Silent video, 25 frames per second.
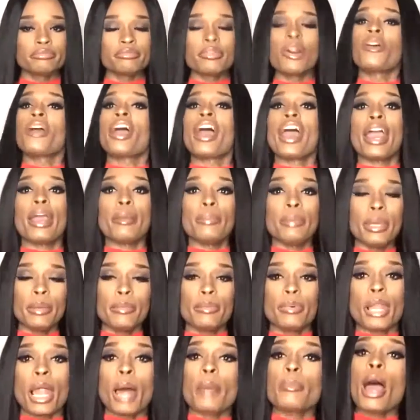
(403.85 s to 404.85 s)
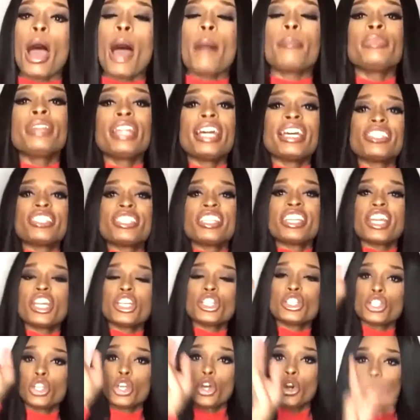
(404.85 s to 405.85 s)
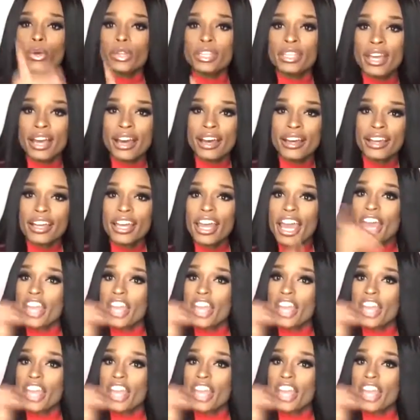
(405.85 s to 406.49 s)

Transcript: Okay, people, I'm listening to ya,